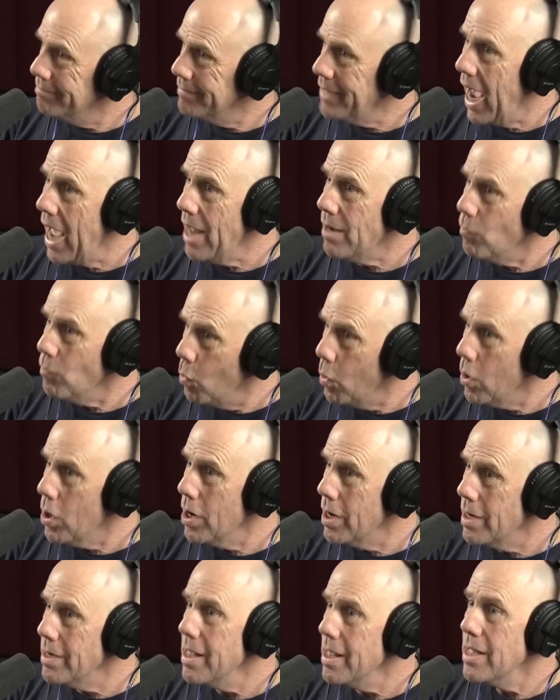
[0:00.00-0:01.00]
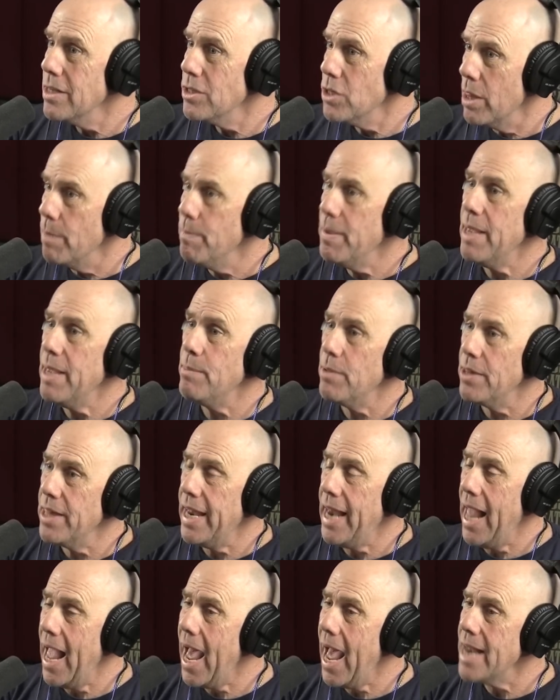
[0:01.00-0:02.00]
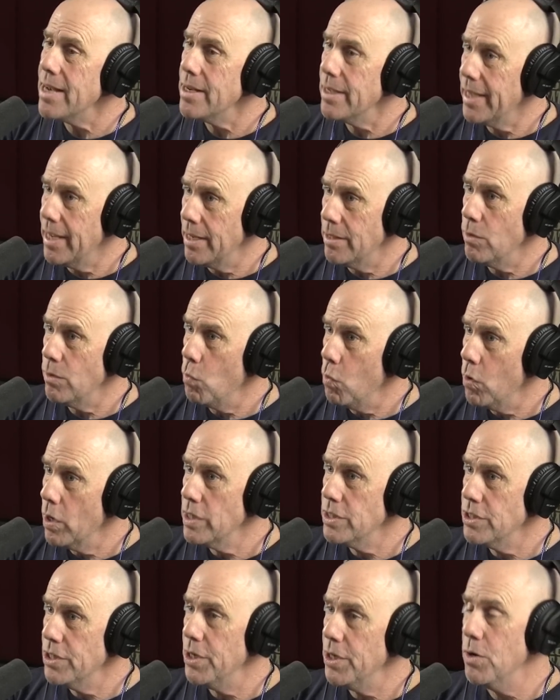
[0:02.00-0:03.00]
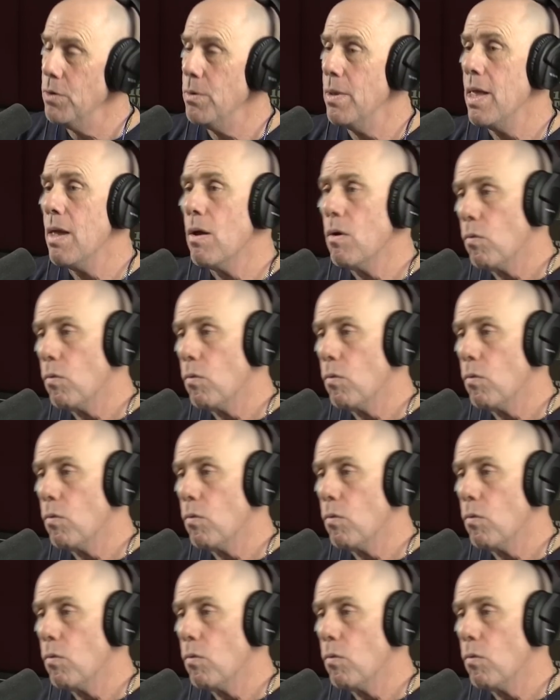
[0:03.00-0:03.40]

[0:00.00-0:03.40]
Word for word: got word to the people that had to get the word to.